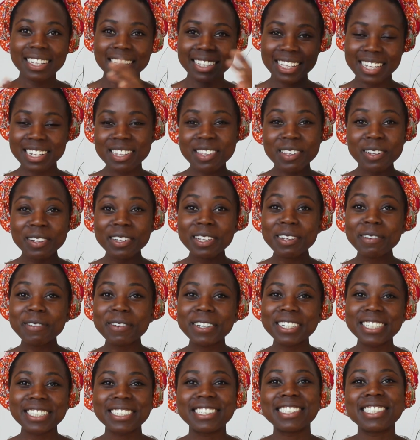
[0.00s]
that's all I
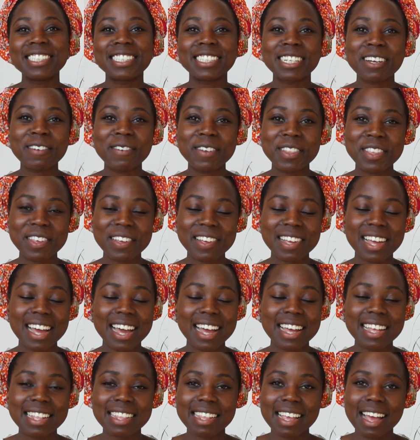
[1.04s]
wanted to share with you
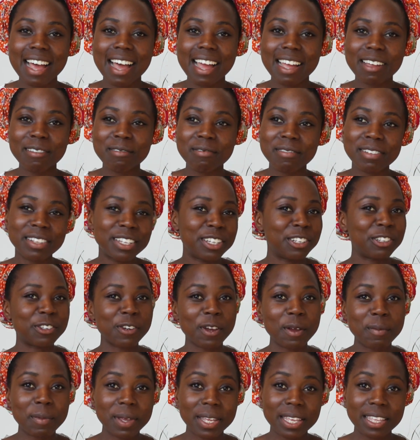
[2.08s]
guys. I really
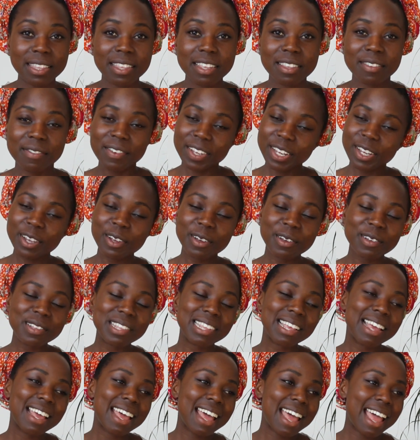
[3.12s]
enjoyed making these
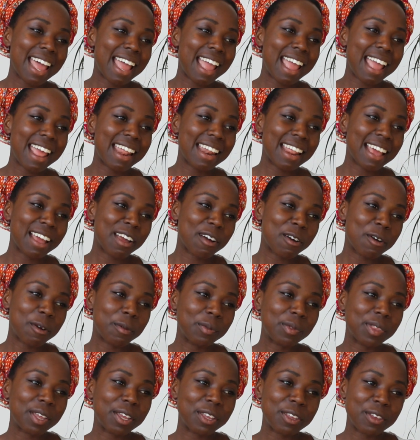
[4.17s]
videos and I
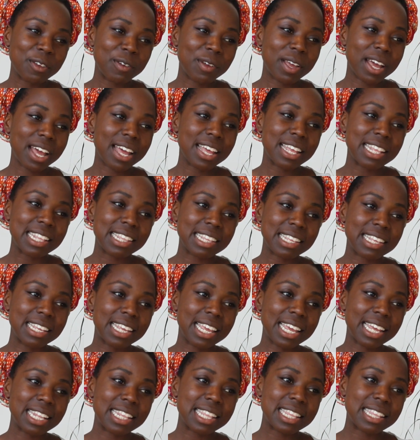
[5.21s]
hope that you guys
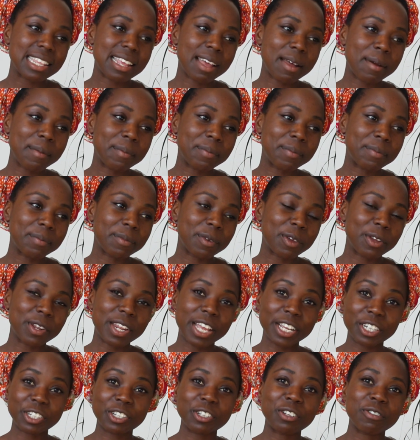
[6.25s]
get some
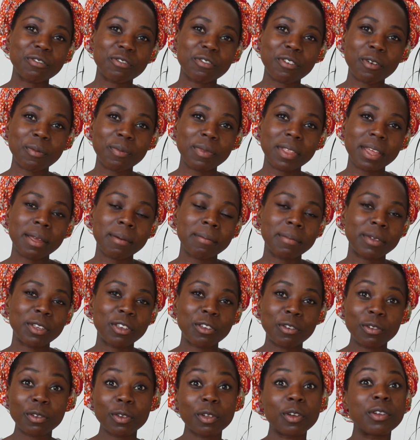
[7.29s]
connection from them
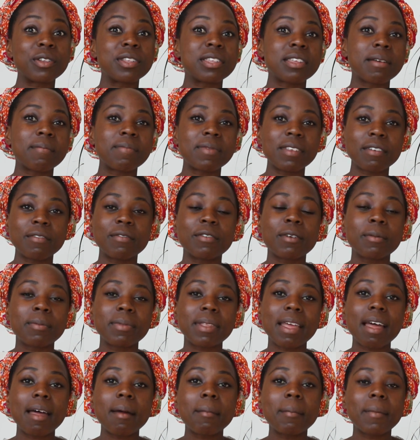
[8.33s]
and you learn something
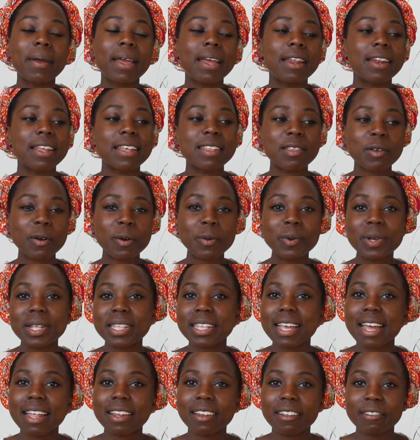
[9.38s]
from them. And as
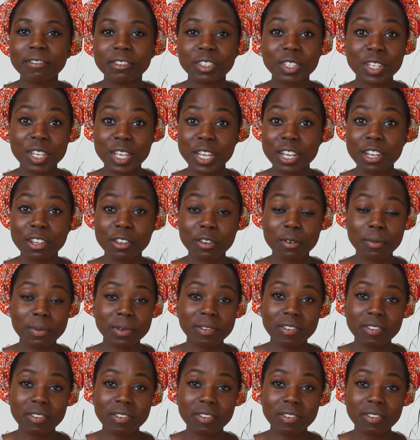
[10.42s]
always, I love to hear your